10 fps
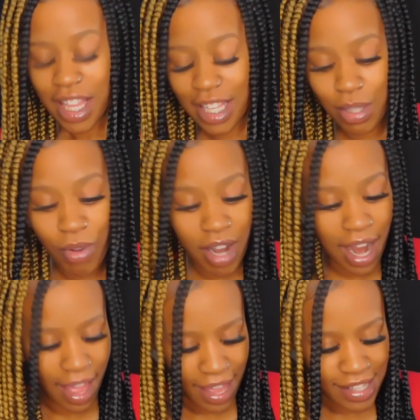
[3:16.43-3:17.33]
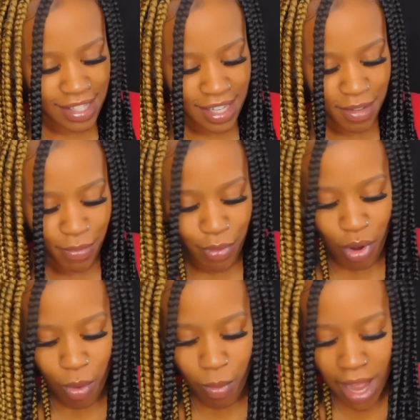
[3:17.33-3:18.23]
This order I had sitting
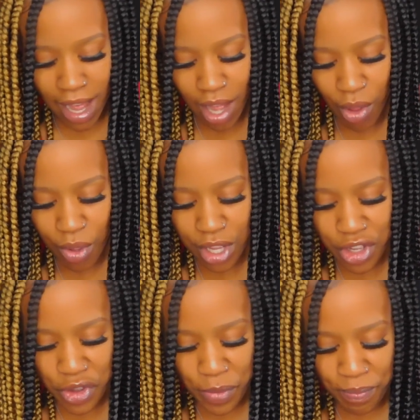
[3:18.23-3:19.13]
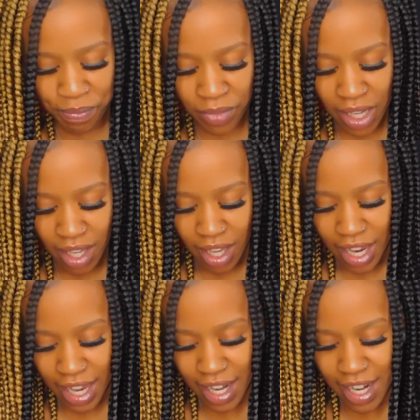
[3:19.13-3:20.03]
for a while, and
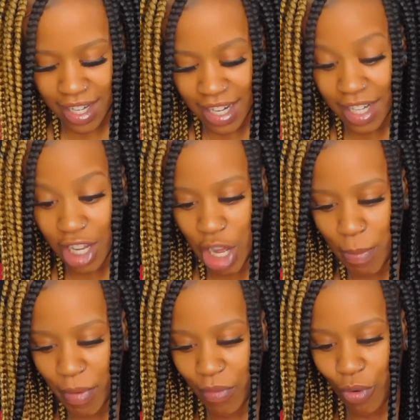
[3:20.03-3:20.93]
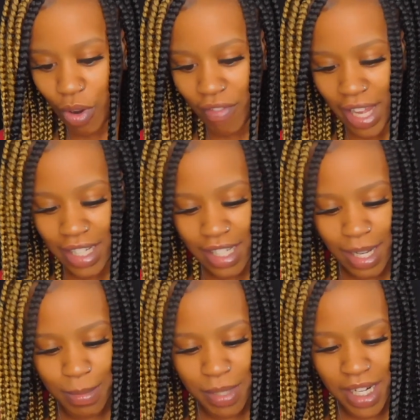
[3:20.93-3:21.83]
it didn't come before
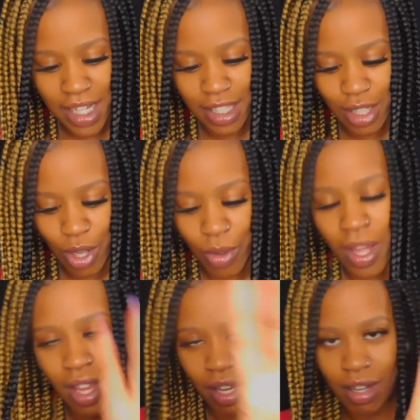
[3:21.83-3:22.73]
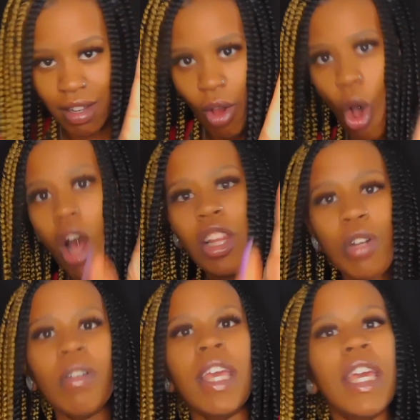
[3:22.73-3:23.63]
Valentine's Day, so all
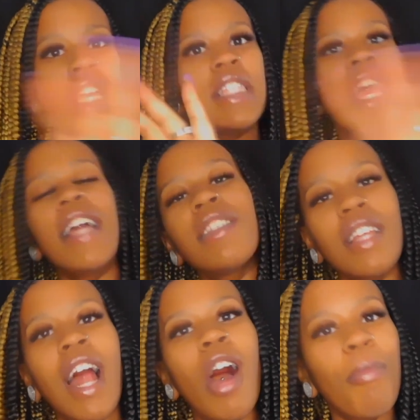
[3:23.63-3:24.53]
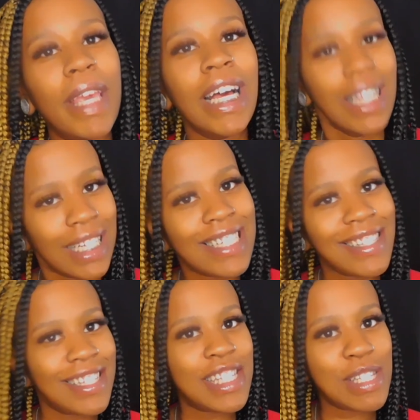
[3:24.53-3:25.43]
little kids exit out because
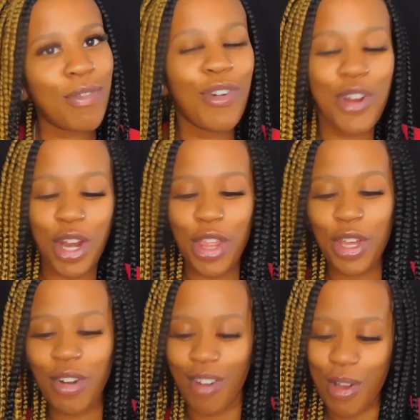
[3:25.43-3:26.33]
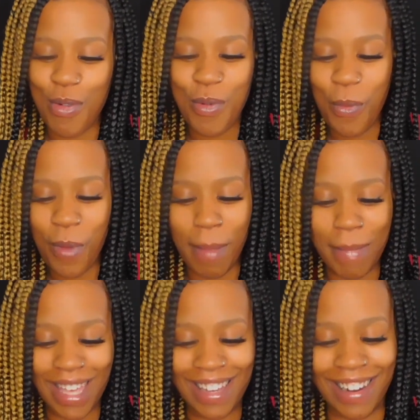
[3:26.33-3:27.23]
this is for the grown
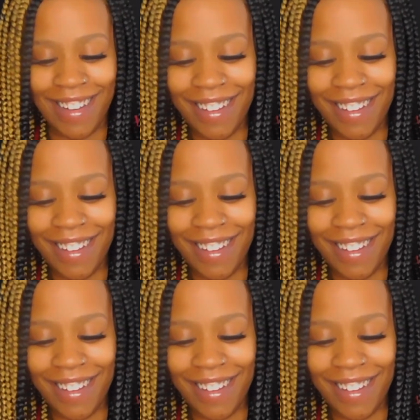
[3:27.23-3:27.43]
women.